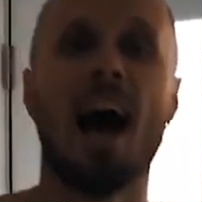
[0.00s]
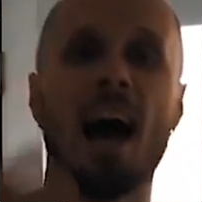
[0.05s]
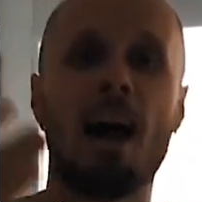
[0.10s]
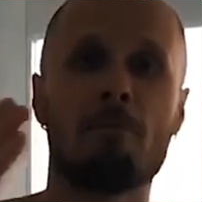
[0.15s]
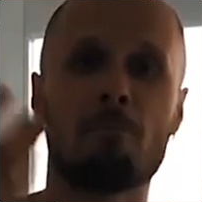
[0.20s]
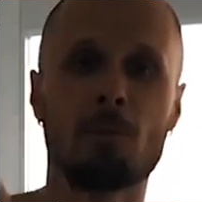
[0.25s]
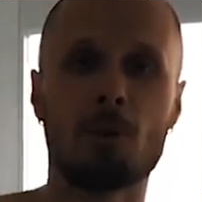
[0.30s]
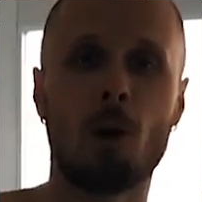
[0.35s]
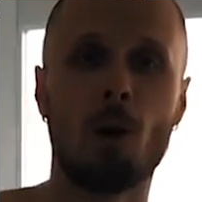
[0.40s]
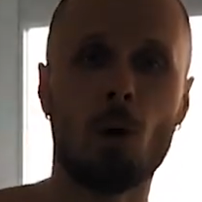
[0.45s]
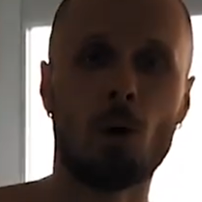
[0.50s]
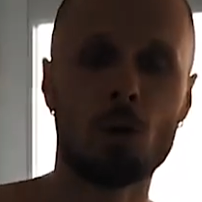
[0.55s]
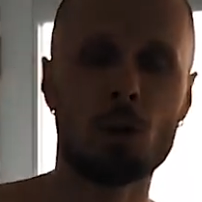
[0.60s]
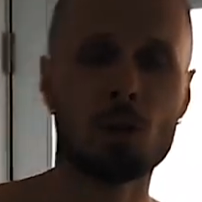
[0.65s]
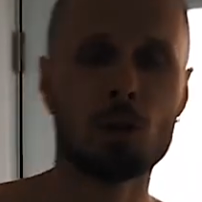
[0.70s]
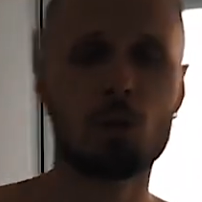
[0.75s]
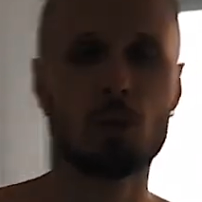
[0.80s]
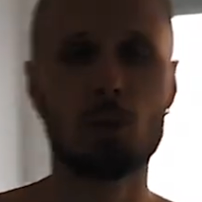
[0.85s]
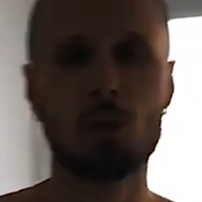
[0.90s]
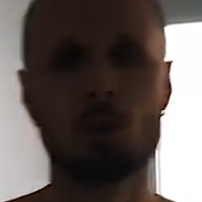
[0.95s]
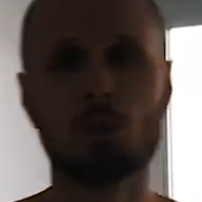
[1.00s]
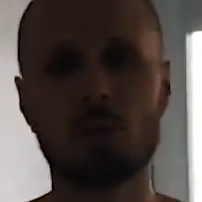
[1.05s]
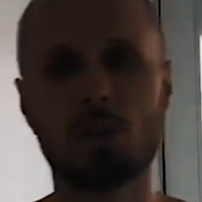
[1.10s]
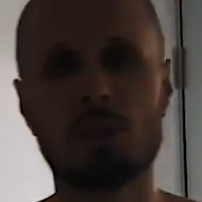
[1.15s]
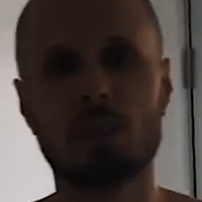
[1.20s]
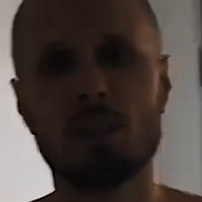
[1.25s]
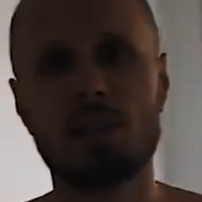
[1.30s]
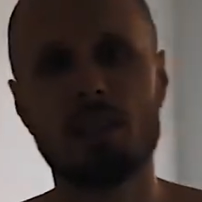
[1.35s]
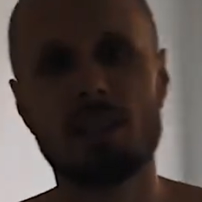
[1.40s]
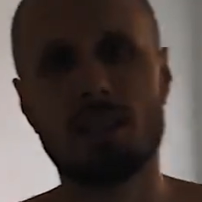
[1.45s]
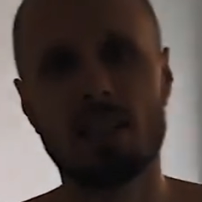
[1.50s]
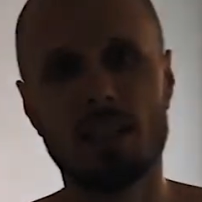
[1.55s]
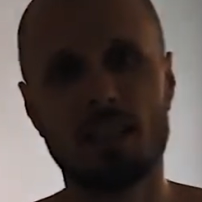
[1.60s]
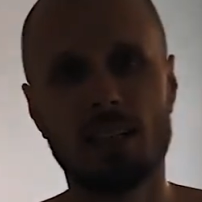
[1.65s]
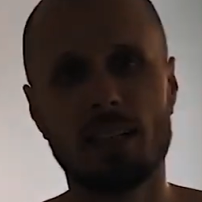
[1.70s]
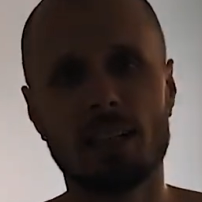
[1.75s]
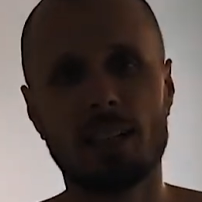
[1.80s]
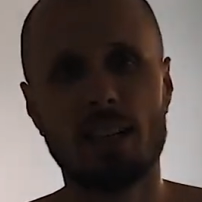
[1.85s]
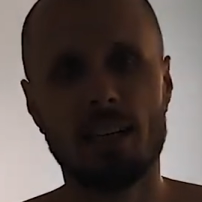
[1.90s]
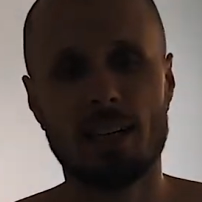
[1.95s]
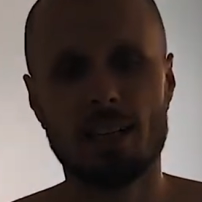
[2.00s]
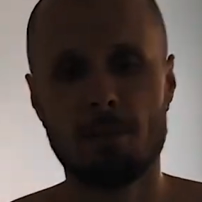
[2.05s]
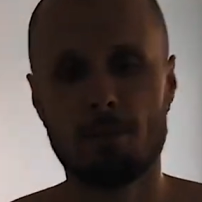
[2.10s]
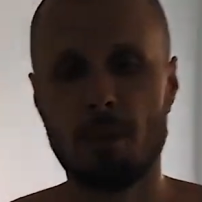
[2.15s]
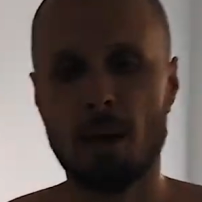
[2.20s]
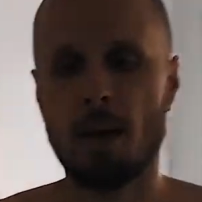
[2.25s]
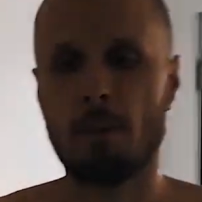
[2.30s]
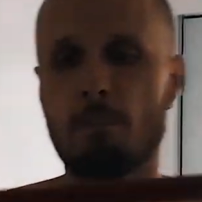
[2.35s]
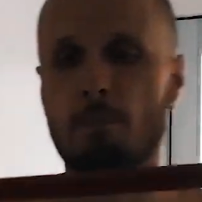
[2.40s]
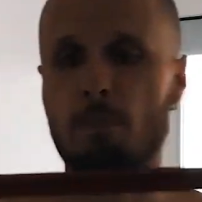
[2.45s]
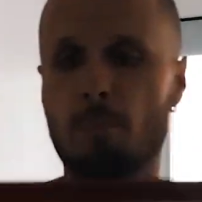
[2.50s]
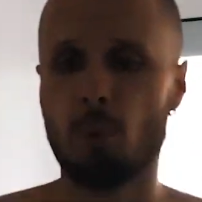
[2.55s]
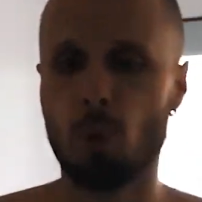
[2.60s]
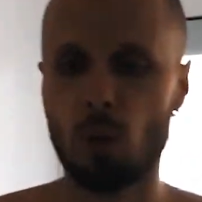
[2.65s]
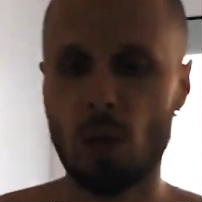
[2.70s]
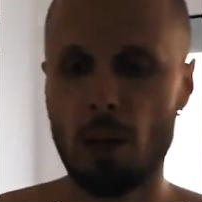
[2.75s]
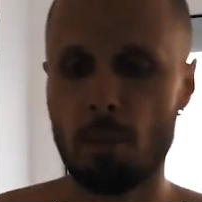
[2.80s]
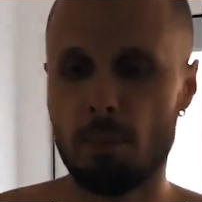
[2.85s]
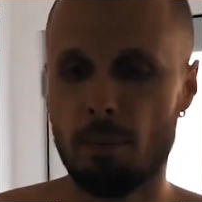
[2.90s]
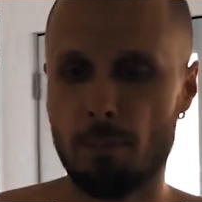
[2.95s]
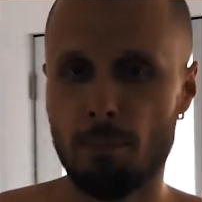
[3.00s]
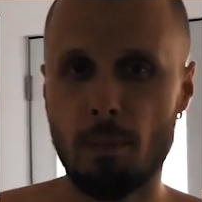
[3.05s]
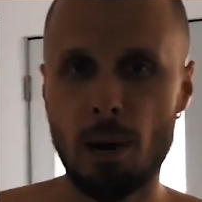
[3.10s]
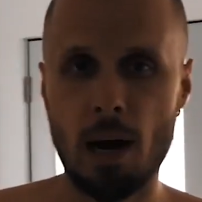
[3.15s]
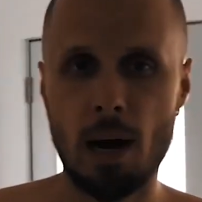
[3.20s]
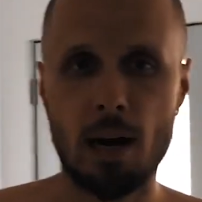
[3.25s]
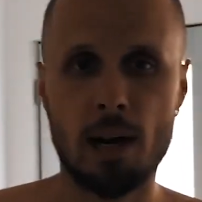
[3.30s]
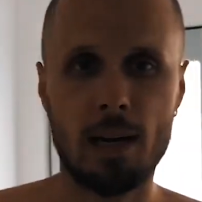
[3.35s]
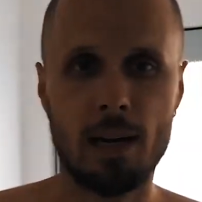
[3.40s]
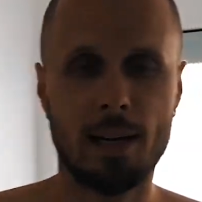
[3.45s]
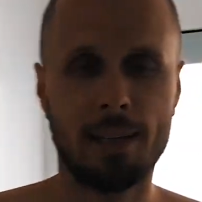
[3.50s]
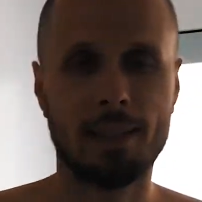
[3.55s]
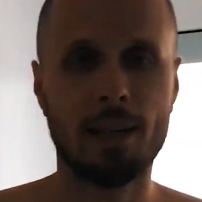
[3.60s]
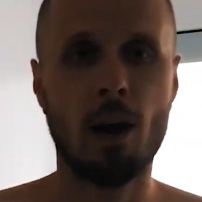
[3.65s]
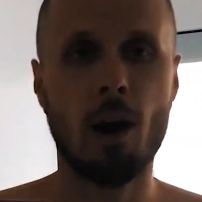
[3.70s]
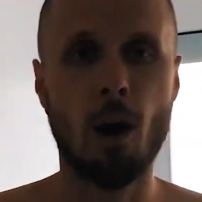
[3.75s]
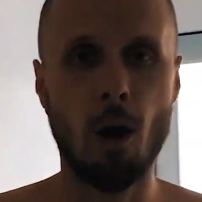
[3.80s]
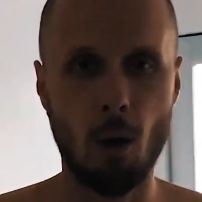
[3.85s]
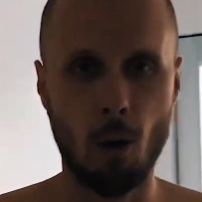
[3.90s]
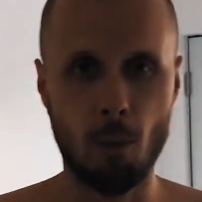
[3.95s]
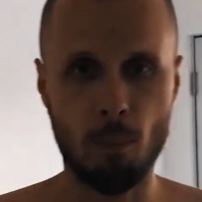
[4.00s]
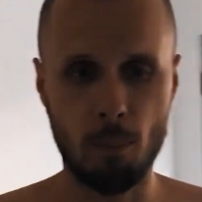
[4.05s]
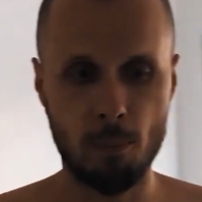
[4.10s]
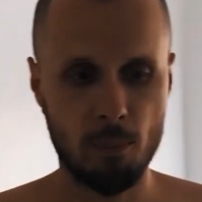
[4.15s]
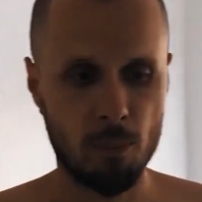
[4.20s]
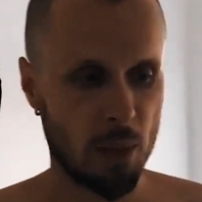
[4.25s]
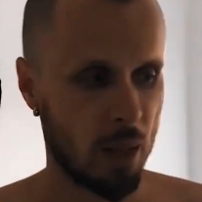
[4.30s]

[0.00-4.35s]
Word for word: I'm going to use this thing as my pull-up bar at home.